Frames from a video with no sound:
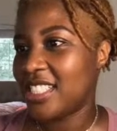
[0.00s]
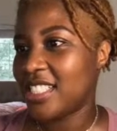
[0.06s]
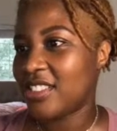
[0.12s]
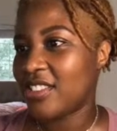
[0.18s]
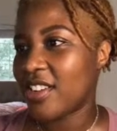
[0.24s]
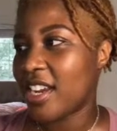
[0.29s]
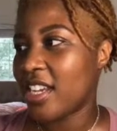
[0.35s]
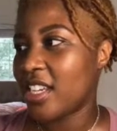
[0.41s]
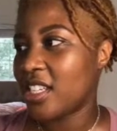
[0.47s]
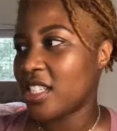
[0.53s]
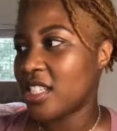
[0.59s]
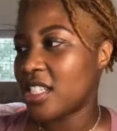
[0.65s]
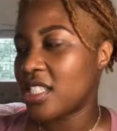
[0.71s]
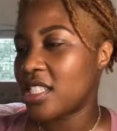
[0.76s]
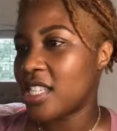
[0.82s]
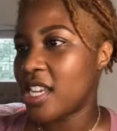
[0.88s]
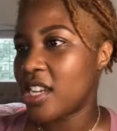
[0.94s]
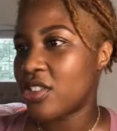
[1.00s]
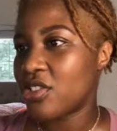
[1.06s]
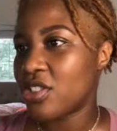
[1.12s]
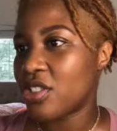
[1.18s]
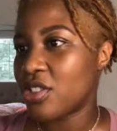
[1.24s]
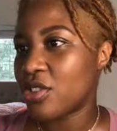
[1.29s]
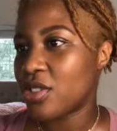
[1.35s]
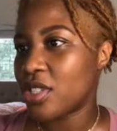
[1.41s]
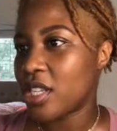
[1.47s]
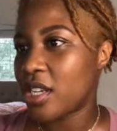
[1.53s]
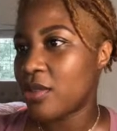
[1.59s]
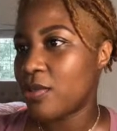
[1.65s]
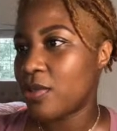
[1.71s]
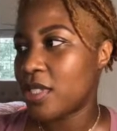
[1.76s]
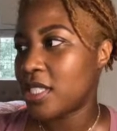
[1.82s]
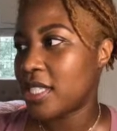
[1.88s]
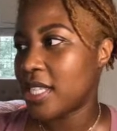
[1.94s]
right? Because the answer you said
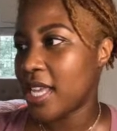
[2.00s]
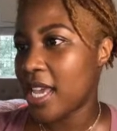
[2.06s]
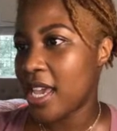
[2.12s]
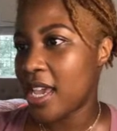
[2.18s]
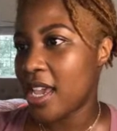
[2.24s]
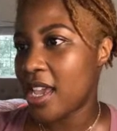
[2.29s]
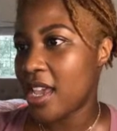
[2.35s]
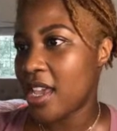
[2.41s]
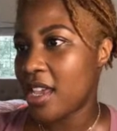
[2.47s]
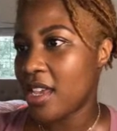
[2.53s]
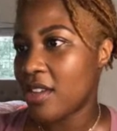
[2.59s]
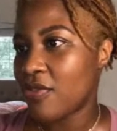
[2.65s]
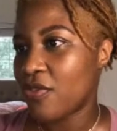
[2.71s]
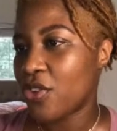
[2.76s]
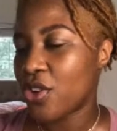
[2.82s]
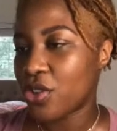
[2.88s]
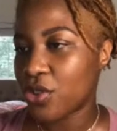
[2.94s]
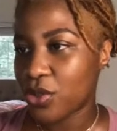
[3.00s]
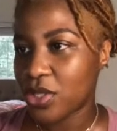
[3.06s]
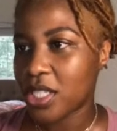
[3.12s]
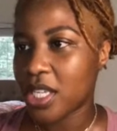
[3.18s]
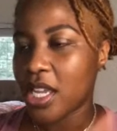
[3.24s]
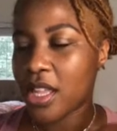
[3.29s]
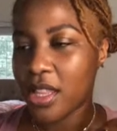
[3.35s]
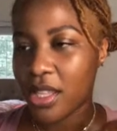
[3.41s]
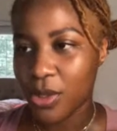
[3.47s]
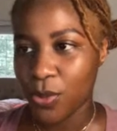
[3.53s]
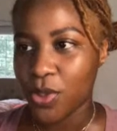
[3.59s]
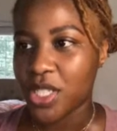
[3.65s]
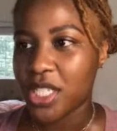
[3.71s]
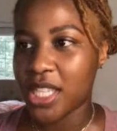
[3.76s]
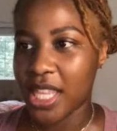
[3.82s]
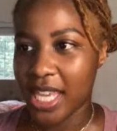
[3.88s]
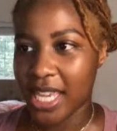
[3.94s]
was A, vertical scaling,
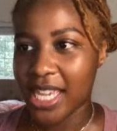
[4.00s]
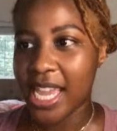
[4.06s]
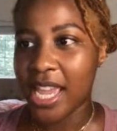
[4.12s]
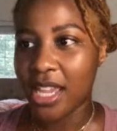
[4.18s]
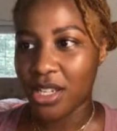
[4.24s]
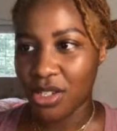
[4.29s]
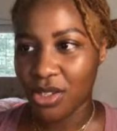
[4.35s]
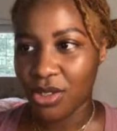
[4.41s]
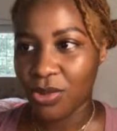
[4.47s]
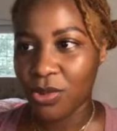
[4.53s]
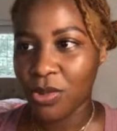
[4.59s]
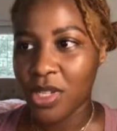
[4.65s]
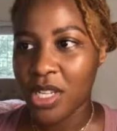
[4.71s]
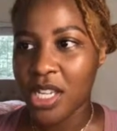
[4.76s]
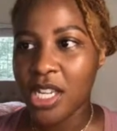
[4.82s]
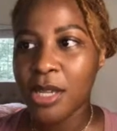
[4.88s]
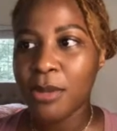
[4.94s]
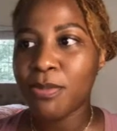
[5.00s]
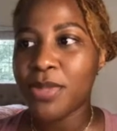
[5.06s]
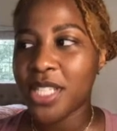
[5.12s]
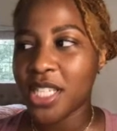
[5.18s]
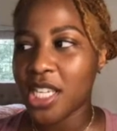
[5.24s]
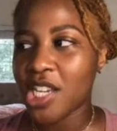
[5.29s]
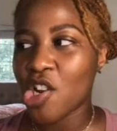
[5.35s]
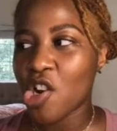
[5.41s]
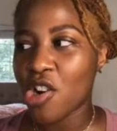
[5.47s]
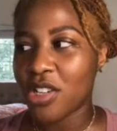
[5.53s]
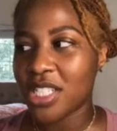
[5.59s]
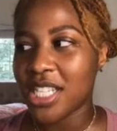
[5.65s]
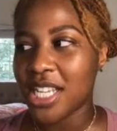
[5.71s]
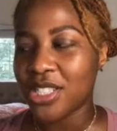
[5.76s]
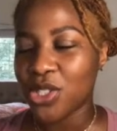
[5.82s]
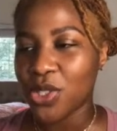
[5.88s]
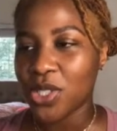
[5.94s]
which they can do. B,
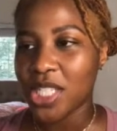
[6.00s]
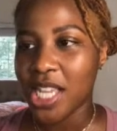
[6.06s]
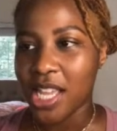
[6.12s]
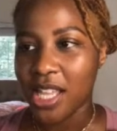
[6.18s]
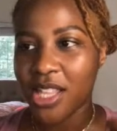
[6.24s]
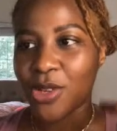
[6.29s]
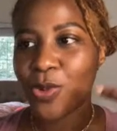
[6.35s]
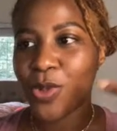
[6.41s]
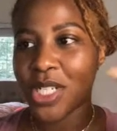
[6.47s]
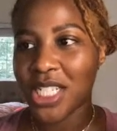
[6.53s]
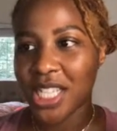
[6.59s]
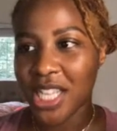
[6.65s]
horizontal scaling, which